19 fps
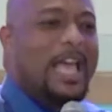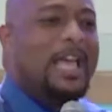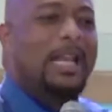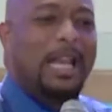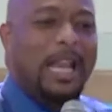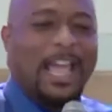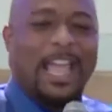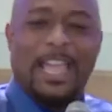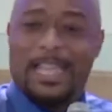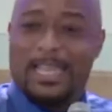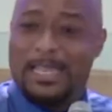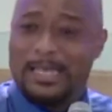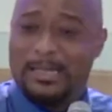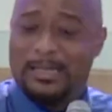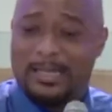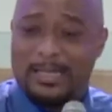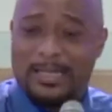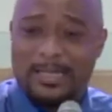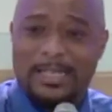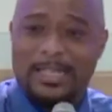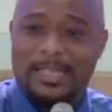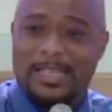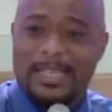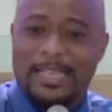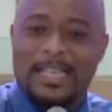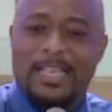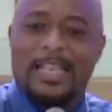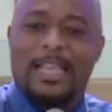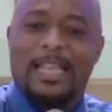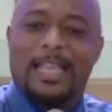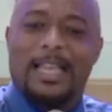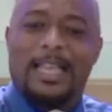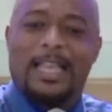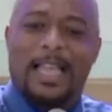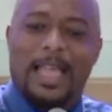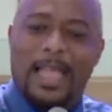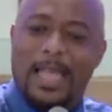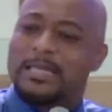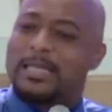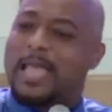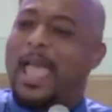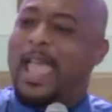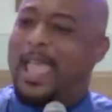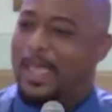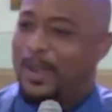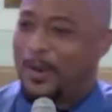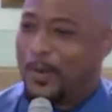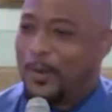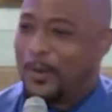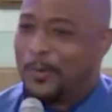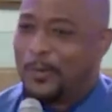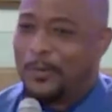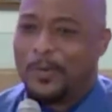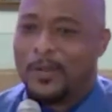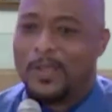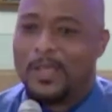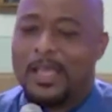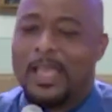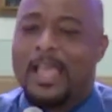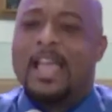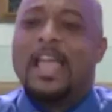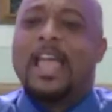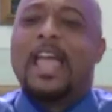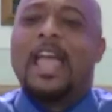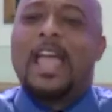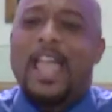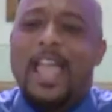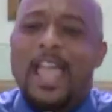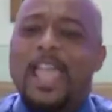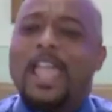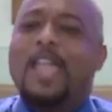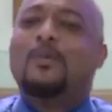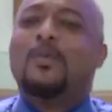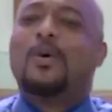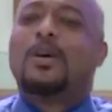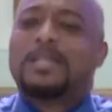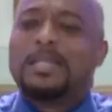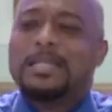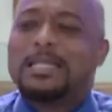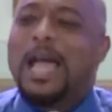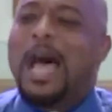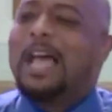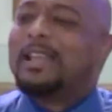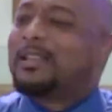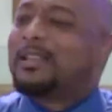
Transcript: laid his hand on he was not